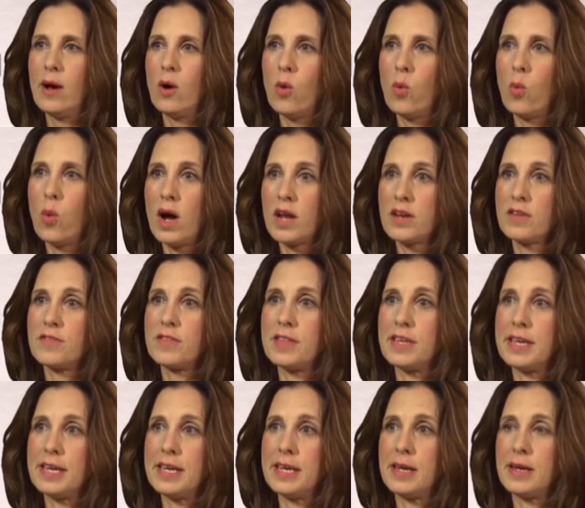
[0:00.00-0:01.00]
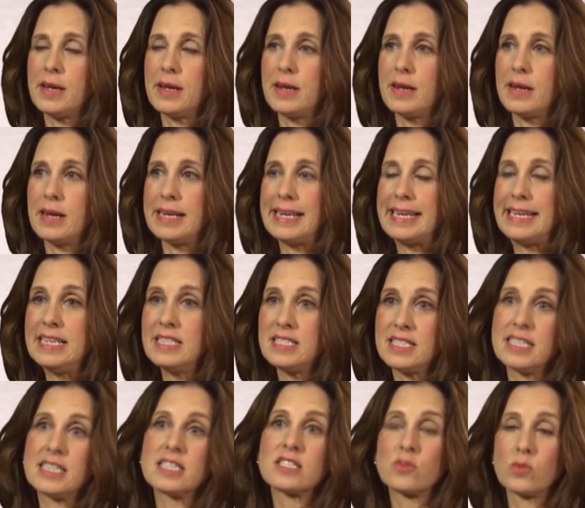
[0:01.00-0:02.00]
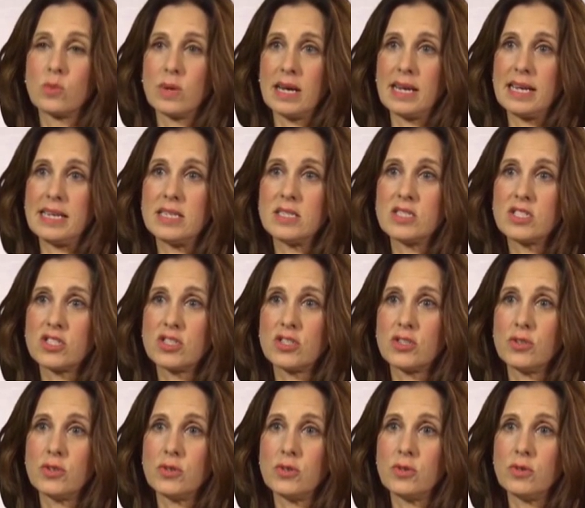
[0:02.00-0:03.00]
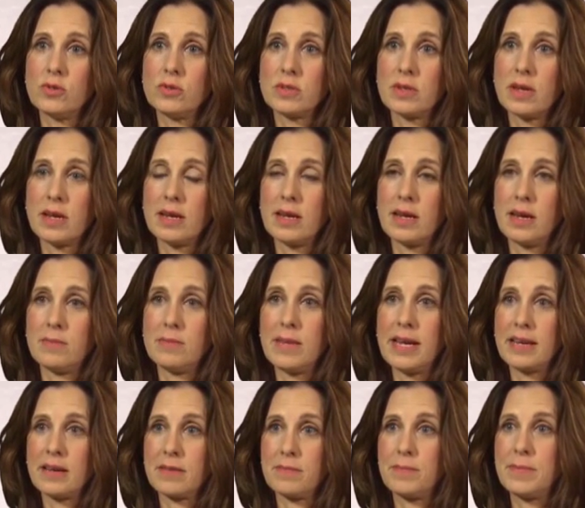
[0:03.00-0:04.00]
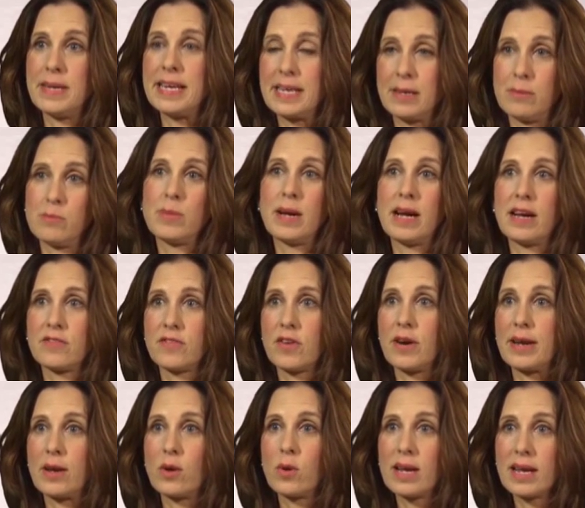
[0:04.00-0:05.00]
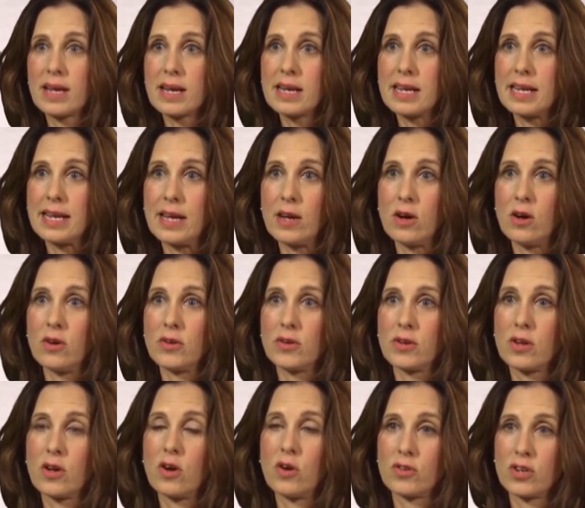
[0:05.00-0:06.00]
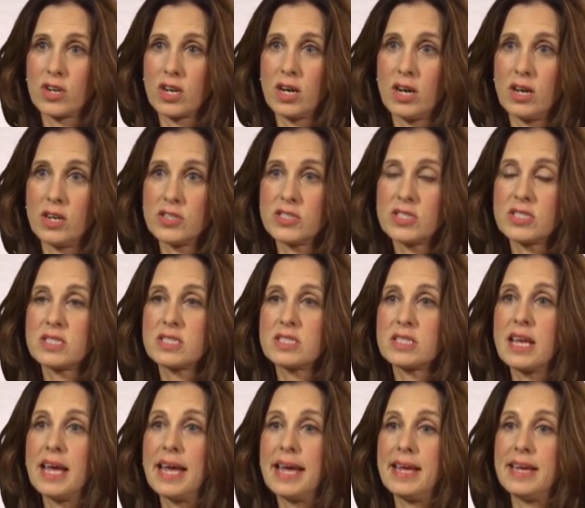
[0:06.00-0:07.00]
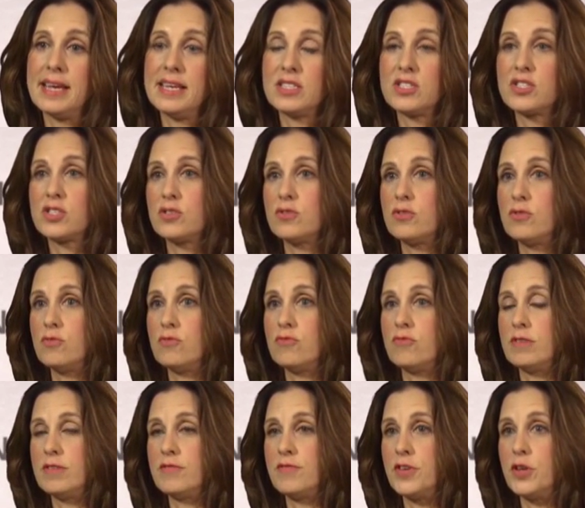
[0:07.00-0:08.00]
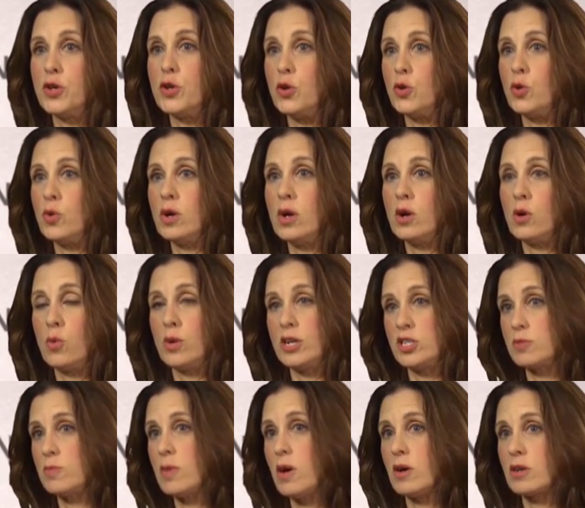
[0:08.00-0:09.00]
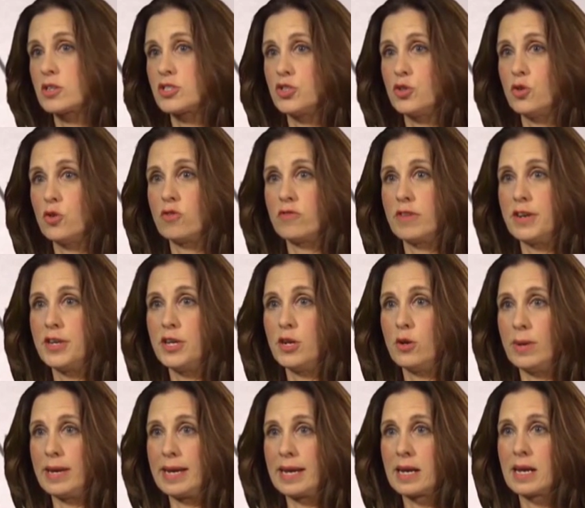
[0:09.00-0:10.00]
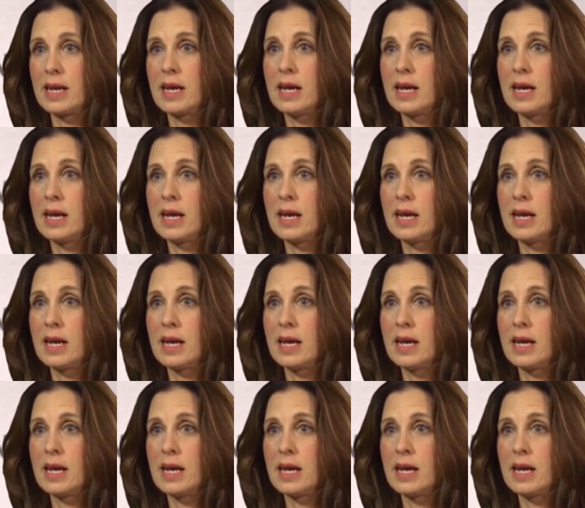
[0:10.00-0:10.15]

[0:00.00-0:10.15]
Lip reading: One of the easiest ways to make a big impact very quickly on costs is to review which marks you're renewing.